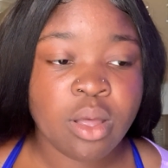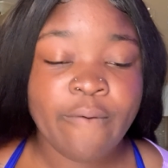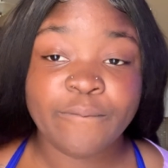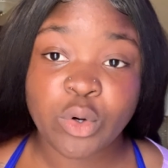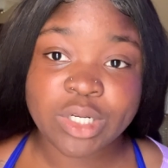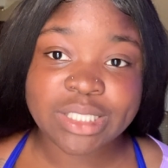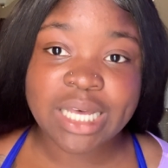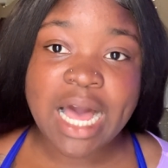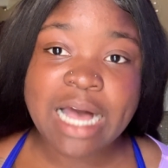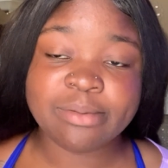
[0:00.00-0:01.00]
4
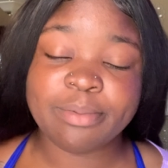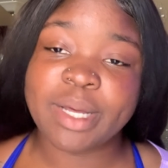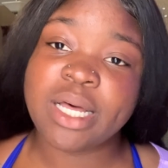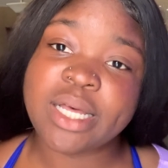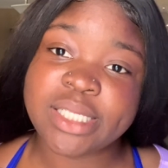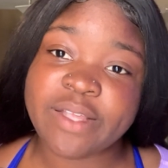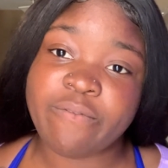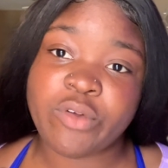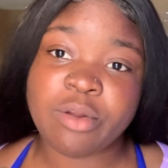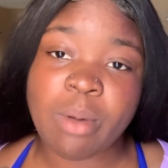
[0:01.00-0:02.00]
times, because in
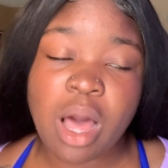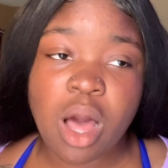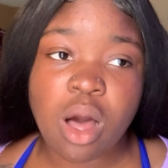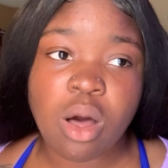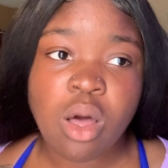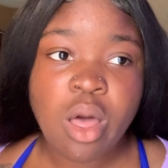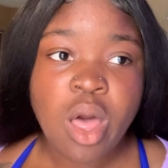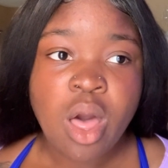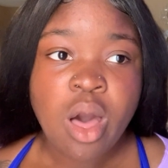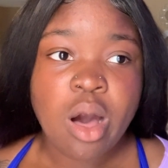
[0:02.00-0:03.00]
Freedom Hall,
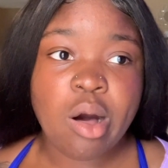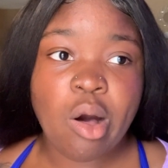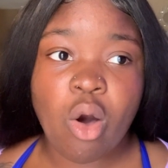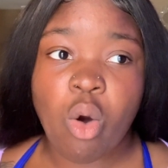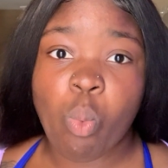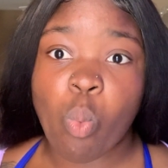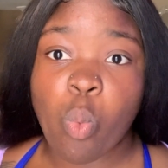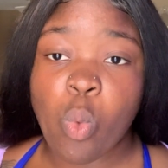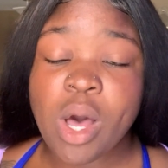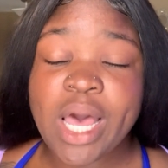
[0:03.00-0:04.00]

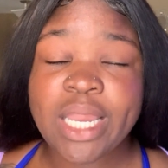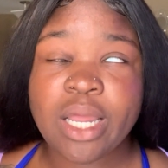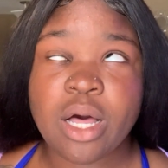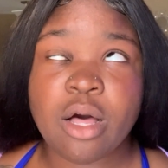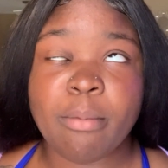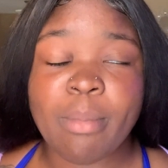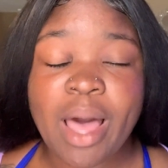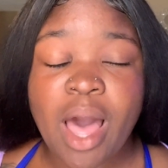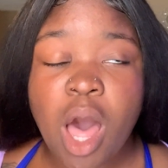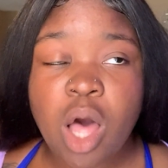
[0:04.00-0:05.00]
1.5
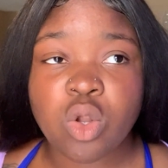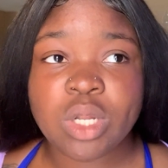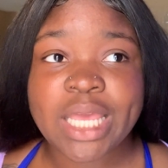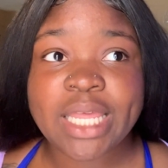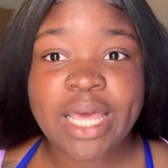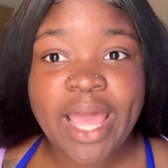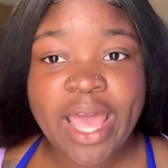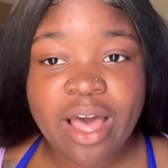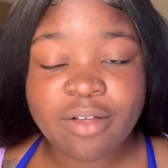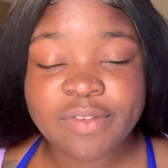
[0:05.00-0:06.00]

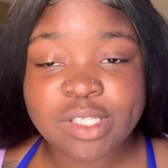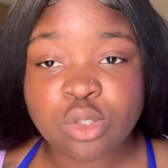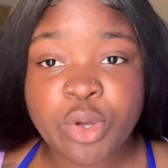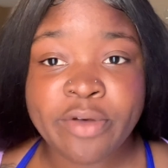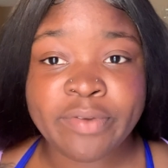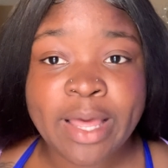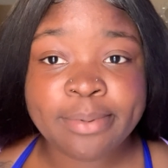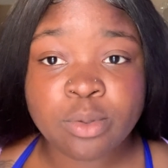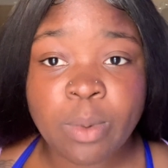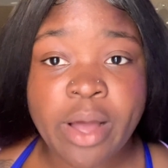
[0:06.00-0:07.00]
miles is 12
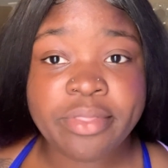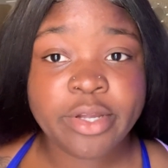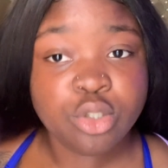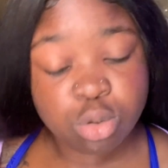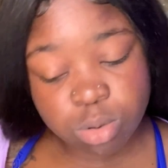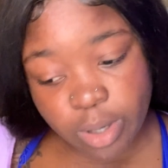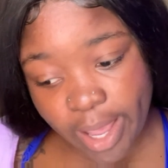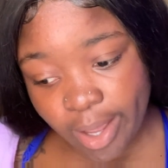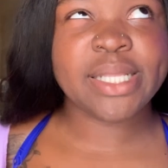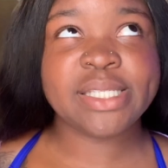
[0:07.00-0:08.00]
laps around their
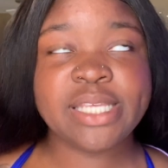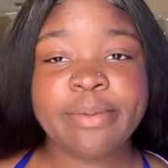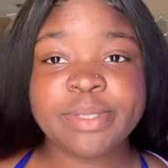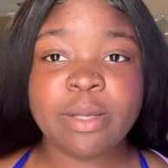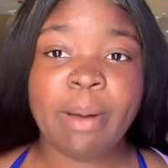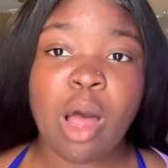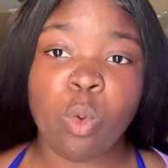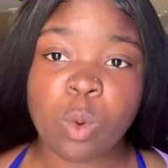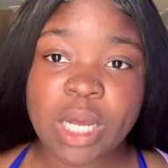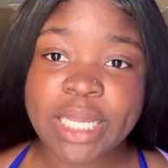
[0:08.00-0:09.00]
track. Tips about
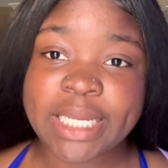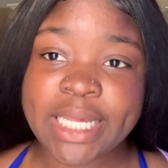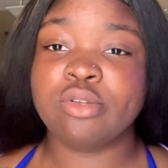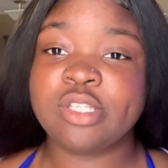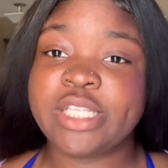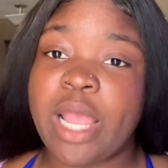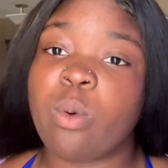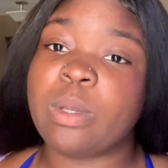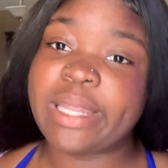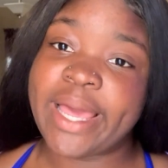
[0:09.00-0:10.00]
running: stay
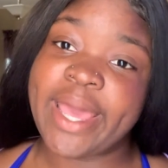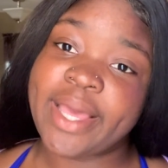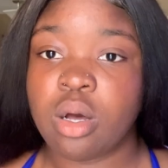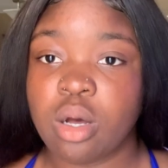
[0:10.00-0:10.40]
relaxed